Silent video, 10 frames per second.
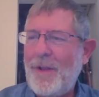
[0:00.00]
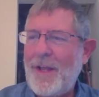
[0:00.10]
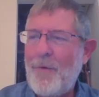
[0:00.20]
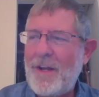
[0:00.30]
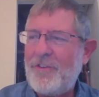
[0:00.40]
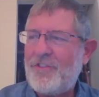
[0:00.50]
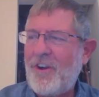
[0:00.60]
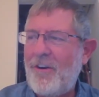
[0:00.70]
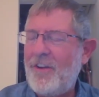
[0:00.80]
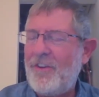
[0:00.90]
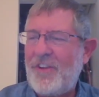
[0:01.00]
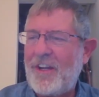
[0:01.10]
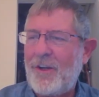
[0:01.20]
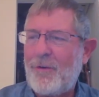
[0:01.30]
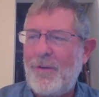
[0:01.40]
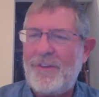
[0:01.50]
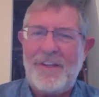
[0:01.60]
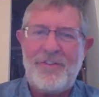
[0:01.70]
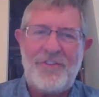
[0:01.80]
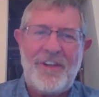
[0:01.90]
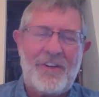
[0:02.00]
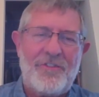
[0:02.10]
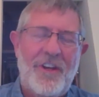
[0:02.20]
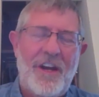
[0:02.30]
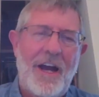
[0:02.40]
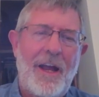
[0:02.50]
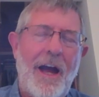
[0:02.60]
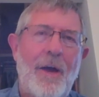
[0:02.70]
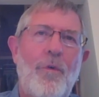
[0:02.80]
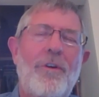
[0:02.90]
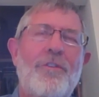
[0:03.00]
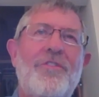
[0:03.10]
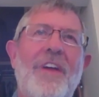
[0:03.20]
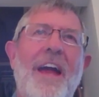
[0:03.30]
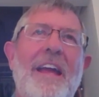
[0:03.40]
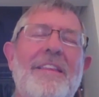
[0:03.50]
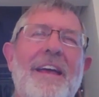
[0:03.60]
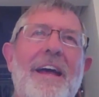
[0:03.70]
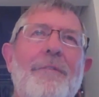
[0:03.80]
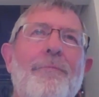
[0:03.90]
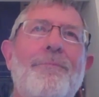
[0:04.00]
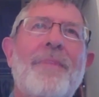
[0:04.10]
Well, I want to start in 2 Corinthians 6, and I will say that